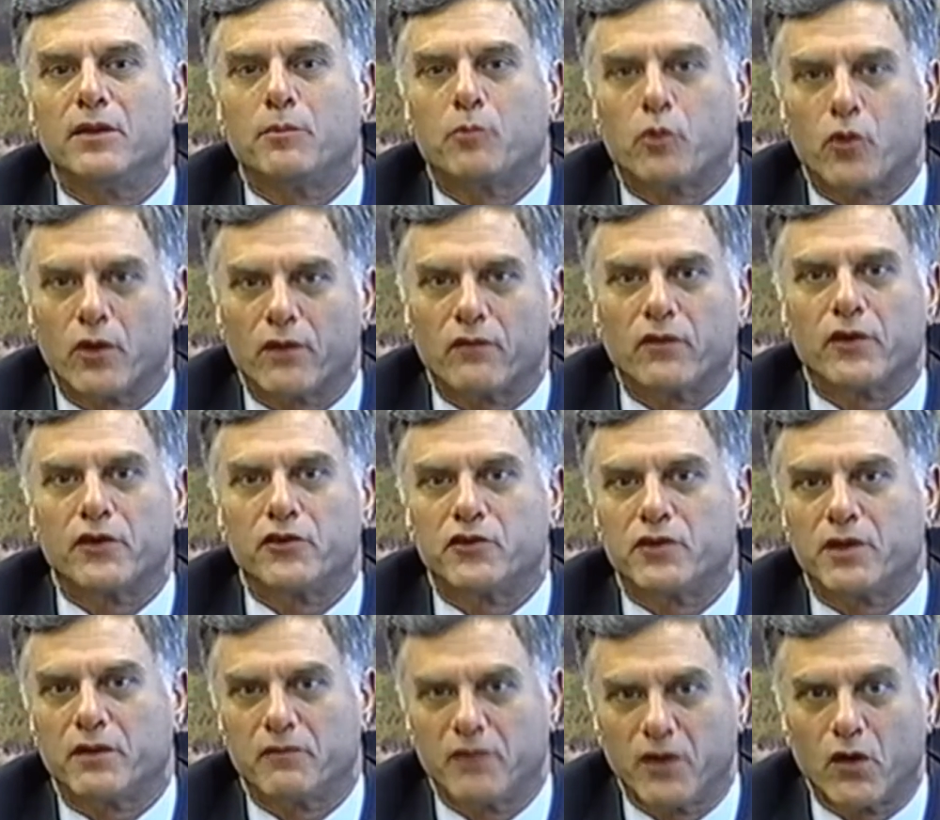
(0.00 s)

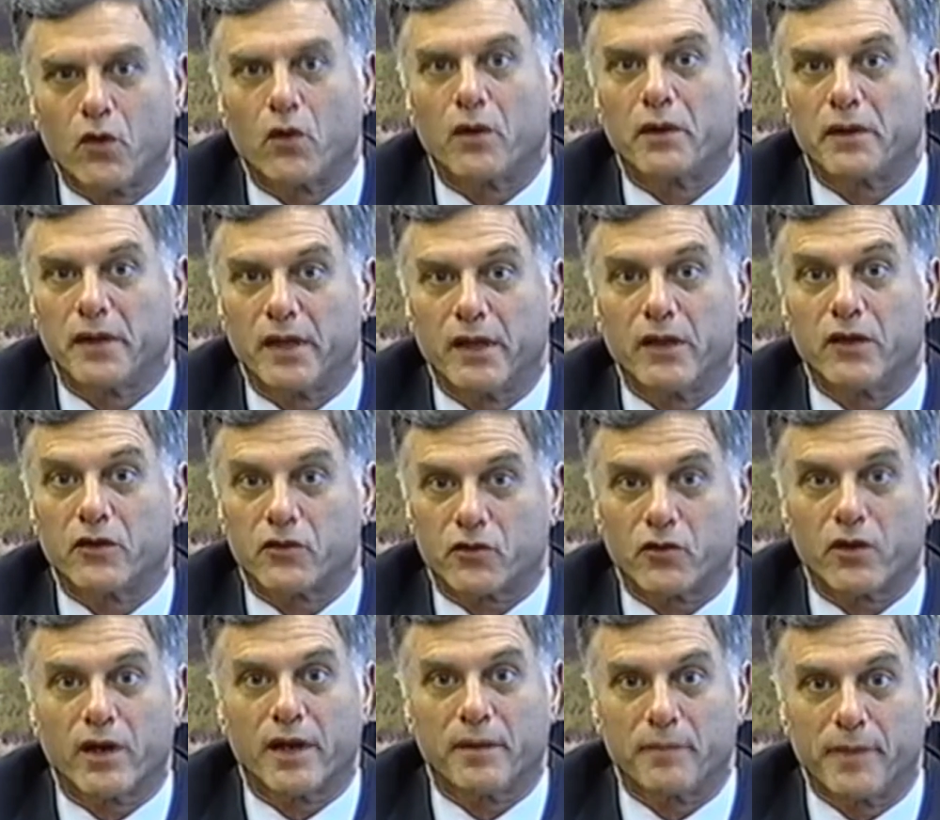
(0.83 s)
privilege of knowing
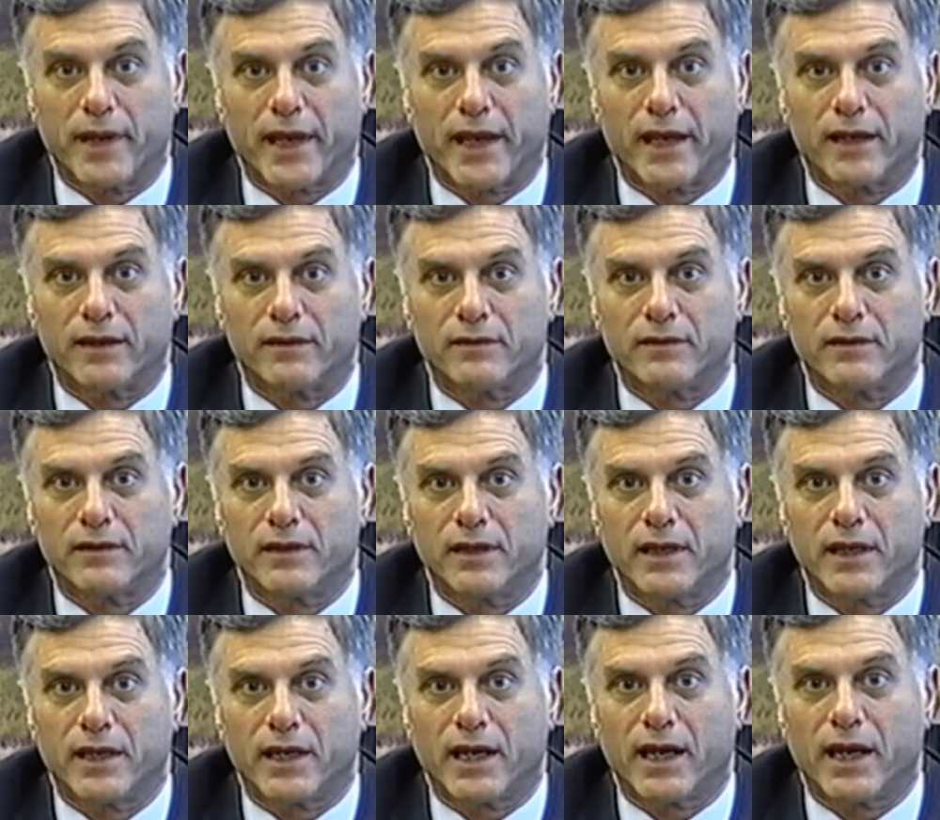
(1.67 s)
this great man.
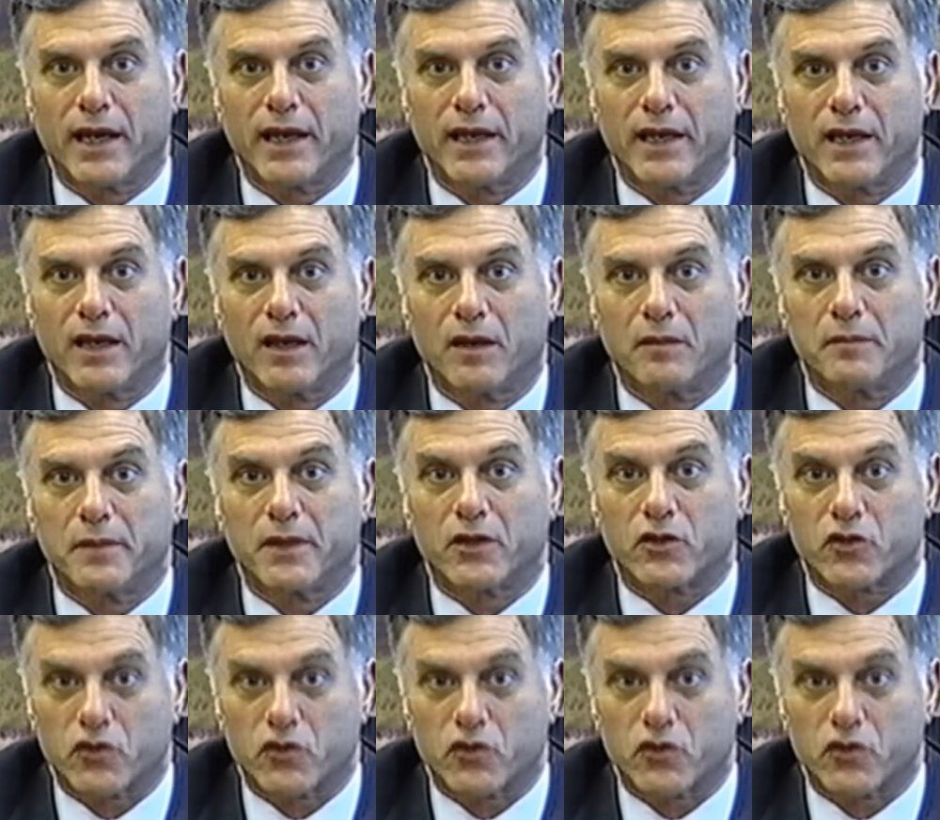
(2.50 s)
And I am